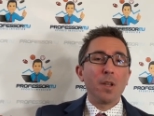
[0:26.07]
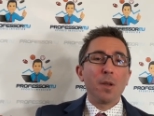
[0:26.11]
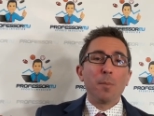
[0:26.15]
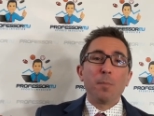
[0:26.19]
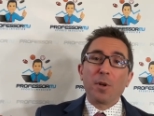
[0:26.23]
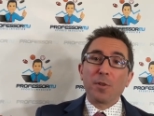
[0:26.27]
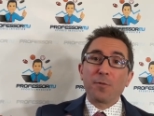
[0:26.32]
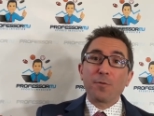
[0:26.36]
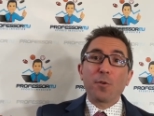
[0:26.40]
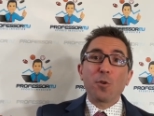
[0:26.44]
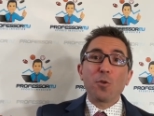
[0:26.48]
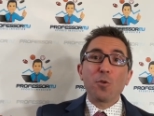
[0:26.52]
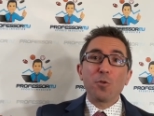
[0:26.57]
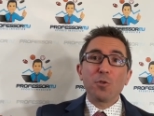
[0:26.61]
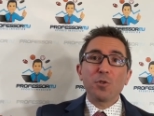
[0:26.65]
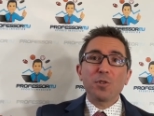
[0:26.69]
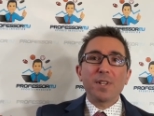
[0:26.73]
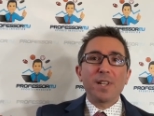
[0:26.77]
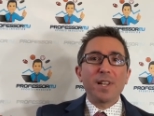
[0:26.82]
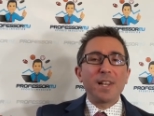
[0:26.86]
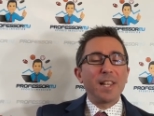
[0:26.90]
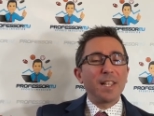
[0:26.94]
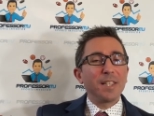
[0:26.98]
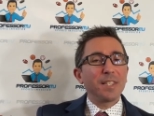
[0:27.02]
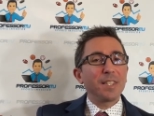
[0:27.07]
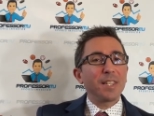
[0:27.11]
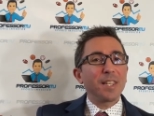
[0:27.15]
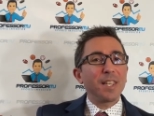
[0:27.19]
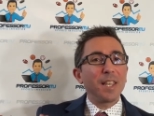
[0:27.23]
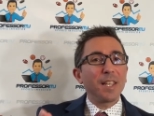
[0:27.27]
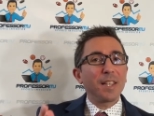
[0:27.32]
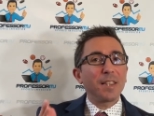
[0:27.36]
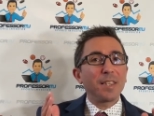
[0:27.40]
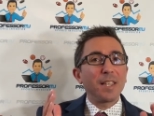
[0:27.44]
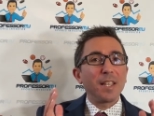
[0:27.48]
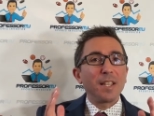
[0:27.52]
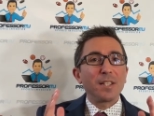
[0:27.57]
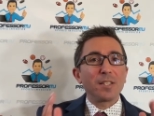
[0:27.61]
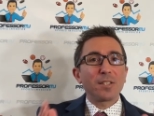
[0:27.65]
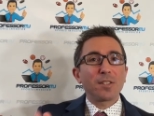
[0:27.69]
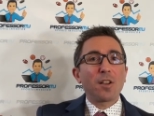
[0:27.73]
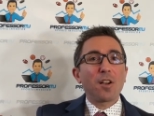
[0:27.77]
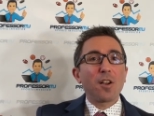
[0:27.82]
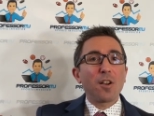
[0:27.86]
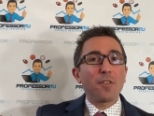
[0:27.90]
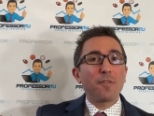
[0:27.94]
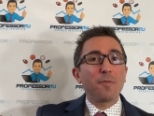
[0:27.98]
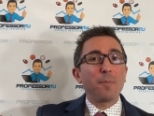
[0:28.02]
But first, let's kick things
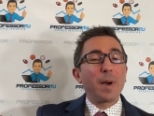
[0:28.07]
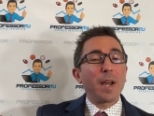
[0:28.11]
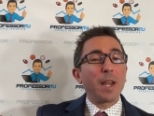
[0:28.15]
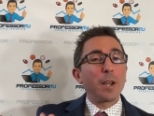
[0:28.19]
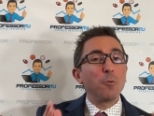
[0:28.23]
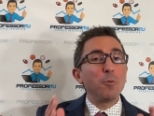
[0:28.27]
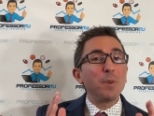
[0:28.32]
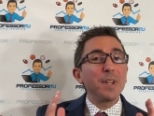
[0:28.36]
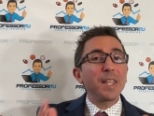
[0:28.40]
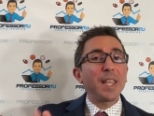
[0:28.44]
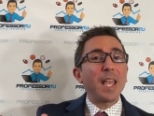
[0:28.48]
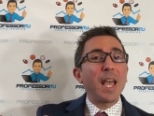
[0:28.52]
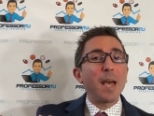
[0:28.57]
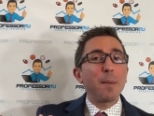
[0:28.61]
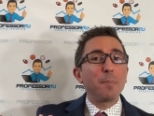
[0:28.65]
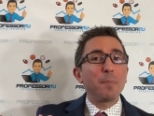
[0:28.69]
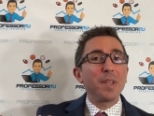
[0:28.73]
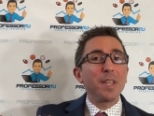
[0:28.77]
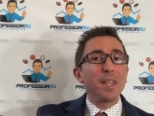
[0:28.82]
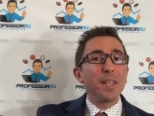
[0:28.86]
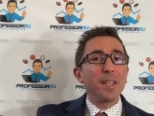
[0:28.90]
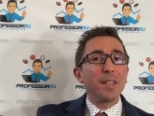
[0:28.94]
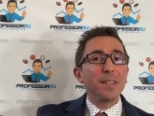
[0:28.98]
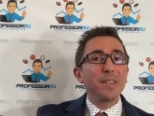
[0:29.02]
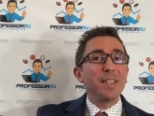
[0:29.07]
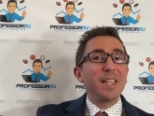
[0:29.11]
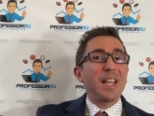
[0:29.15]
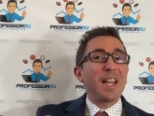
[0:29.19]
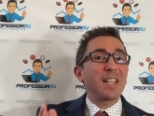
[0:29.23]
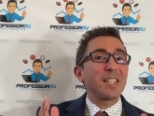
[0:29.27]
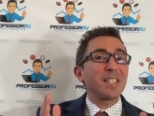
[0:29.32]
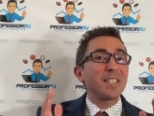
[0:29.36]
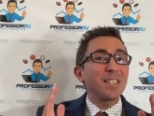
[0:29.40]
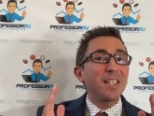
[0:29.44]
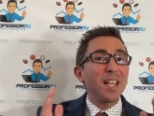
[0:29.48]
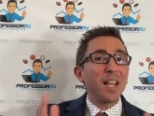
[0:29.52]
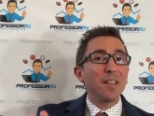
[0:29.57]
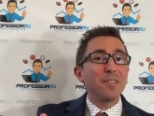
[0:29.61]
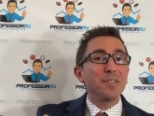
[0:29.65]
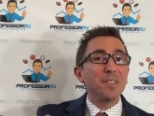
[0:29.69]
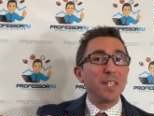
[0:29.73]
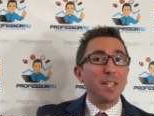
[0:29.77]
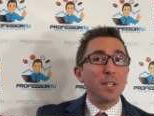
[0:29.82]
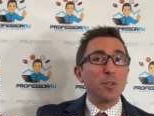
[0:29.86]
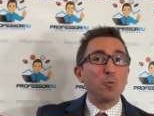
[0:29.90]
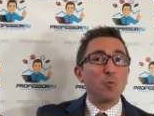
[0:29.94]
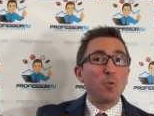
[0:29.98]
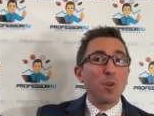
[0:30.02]
off by recapping the
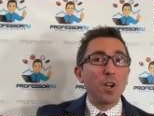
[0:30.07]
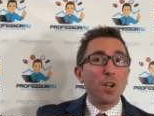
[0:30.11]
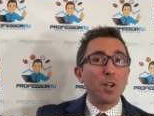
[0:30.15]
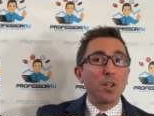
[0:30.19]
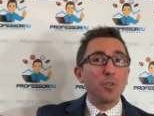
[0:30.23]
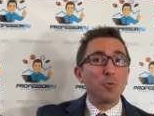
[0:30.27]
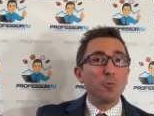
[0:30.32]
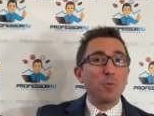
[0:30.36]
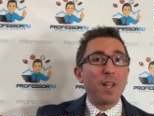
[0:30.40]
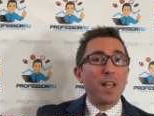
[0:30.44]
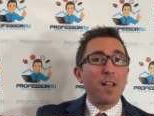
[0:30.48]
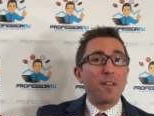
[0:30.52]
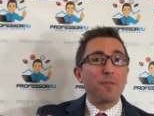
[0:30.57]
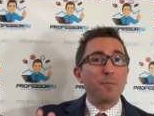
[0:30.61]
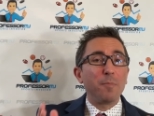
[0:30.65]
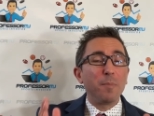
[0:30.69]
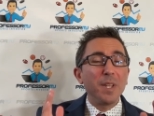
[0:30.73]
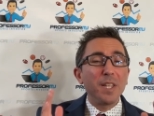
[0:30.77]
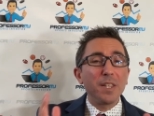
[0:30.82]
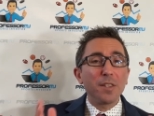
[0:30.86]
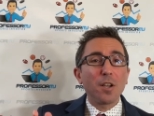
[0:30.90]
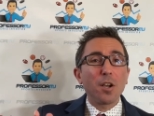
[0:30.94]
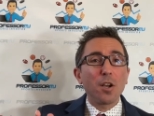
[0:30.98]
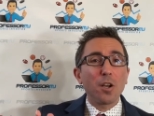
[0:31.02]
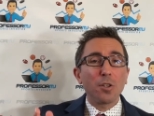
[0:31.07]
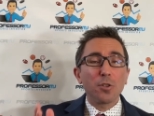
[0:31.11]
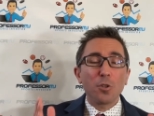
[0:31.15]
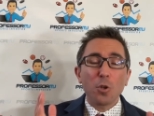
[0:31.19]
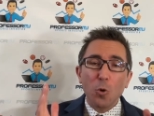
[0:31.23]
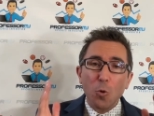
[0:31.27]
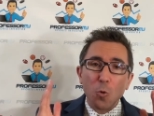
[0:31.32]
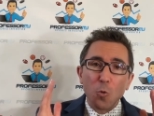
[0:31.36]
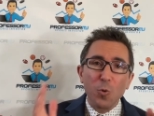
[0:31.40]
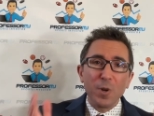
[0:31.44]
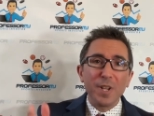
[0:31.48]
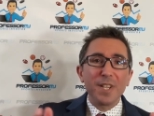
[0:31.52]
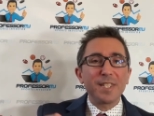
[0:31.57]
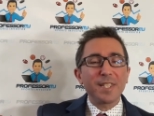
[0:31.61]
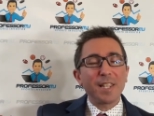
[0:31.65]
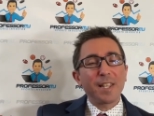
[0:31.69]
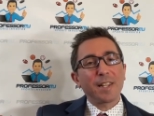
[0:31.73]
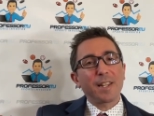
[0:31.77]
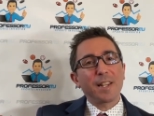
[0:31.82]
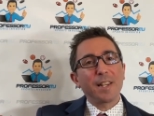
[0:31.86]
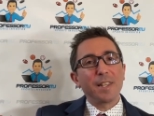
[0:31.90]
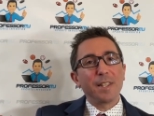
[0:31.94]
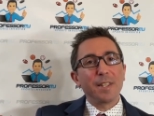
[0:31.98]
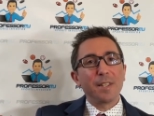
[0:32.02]
astounding run we have been on
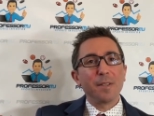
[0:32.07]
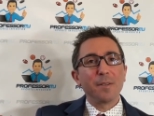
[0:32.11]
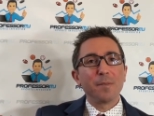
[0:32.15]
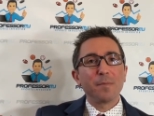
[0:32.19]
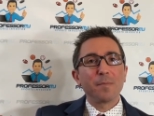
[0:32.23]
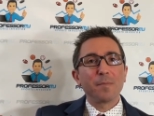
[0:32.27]
recently.